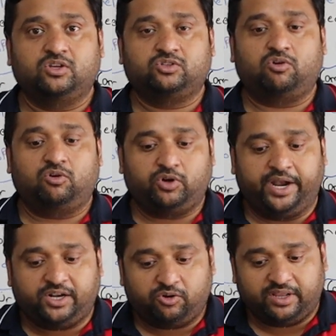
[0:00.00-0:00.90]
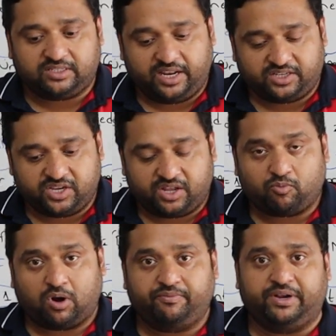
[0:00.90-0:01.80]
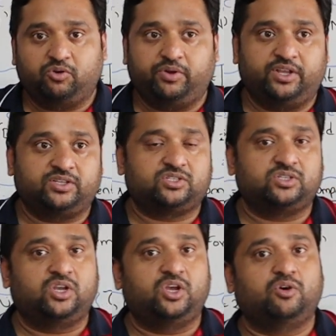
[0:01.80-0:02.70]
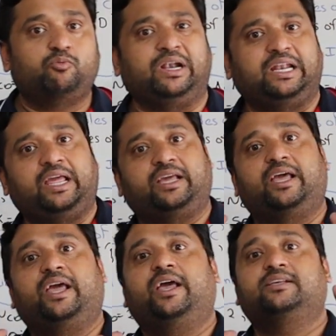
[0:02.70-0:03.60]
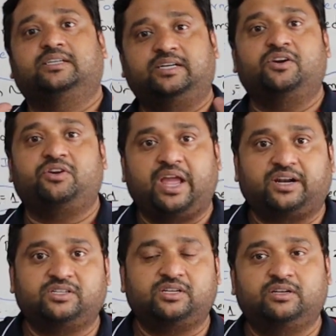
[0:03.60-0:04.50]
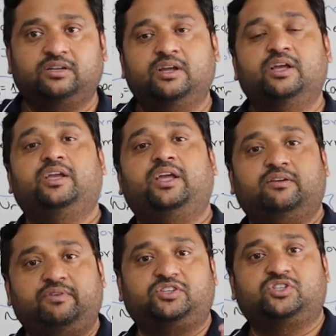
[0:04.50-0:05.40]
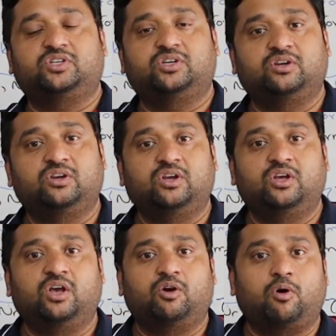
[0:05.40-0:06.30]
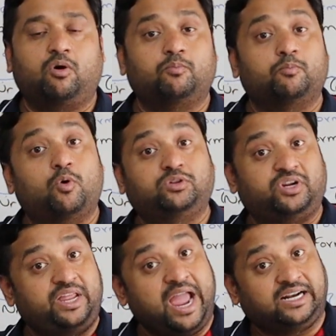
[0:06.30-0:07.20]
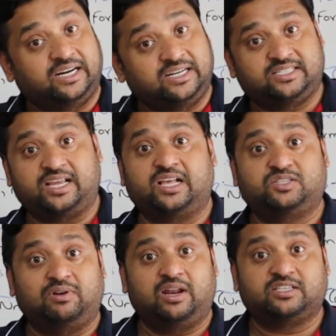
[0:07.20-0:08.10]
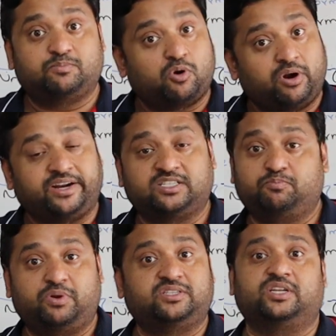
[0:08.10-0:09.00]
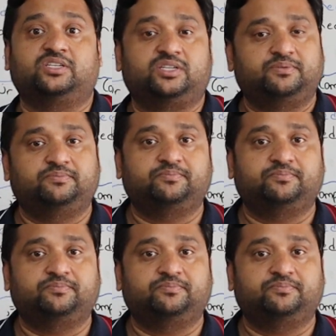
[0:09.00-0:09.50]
So, in today's lecture, what we do is, we take a certain reactor in which both reactants as well as products present.